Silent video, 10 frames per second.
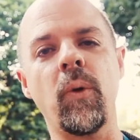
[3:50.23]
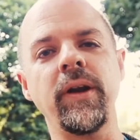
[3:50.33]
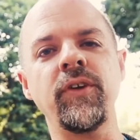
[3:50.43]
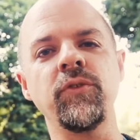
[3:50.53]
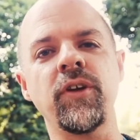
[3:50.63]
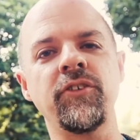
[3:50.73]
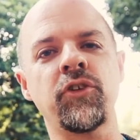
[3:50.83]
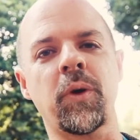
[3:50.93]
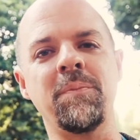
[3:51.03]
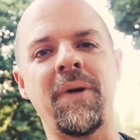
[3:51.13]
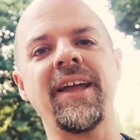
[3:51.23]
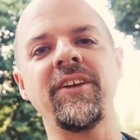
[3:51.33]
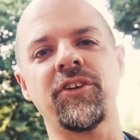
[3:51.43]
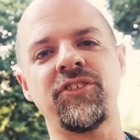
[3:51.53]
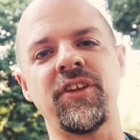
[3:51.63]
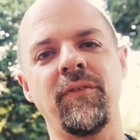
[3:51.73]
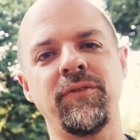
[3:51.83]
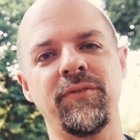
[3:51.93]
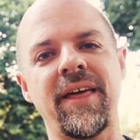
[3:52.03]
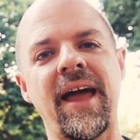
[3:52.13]
What have you done to remind
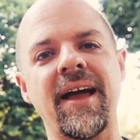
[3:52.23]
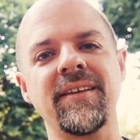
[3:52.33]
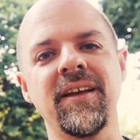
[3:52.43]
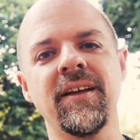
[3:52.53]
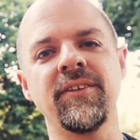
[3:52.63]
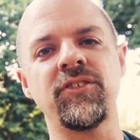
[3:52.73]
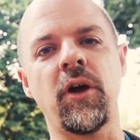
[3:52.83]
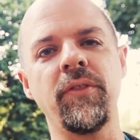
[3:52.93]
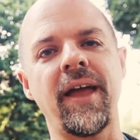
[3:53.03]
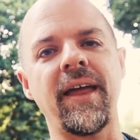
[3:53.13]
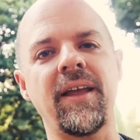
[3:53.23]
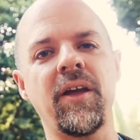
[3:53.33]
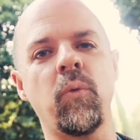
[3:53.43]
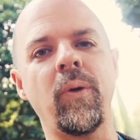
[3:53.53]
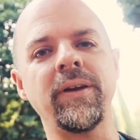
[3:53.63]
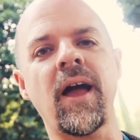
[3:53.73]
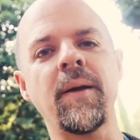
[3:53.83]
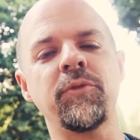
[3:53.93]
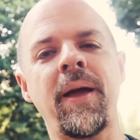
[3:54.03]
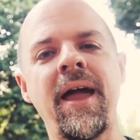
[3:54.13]
yourself of that, so that when
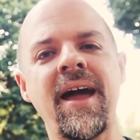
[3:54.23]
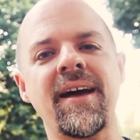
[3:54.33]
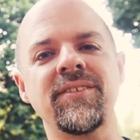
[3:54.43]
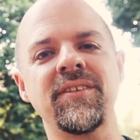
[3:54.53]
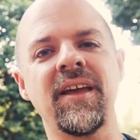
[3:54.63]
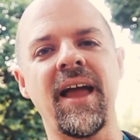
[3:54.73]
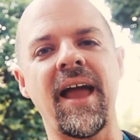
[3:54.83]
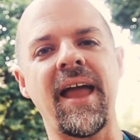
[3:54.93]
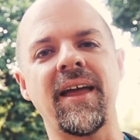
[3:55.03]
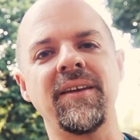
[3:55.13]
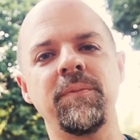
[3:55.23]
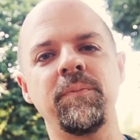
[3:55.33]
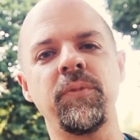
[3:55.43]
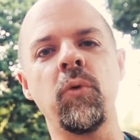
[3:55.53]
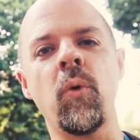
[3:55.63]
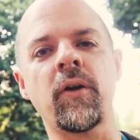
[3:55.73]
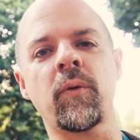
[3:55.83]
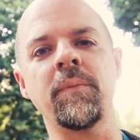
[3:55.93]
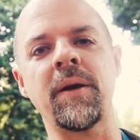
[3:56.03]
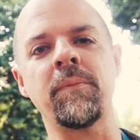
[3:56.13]
times pass and you want
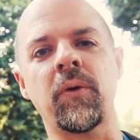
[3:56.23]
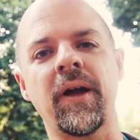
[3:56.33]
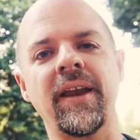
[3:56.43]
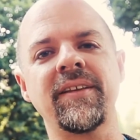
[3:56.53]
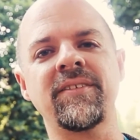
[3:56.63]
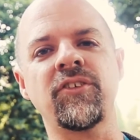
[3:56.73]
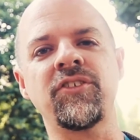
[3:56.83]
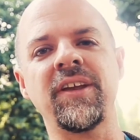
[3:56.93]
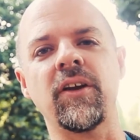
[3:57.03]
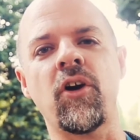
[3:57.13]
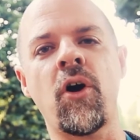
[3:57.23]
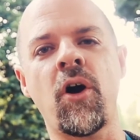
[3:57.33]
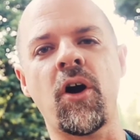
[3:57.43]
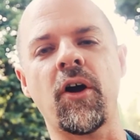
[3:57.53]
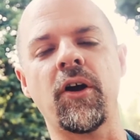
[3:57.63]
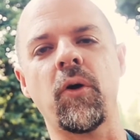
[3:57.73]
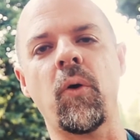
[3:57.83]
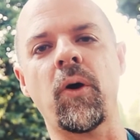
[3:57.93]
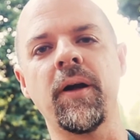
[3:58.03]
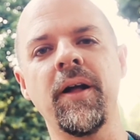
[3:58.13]
to remember it, it starts to get hard,
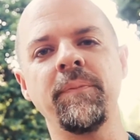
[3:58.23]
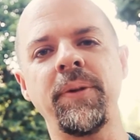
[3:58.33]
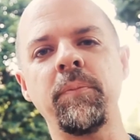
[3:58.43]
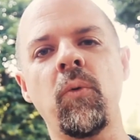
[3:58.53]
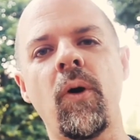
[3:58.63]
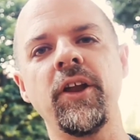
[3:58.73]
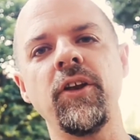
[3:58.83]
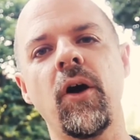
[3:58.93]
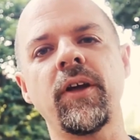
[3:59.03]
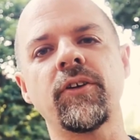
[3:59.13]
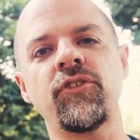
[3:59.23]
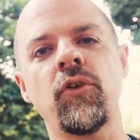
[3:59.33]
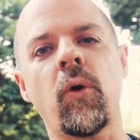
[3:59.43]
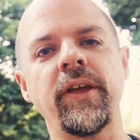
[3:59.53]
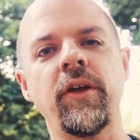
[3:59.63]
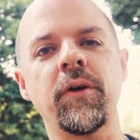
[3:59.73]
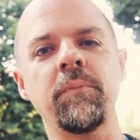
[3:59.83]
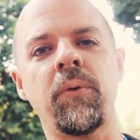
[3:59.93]
or people want to know your story, you can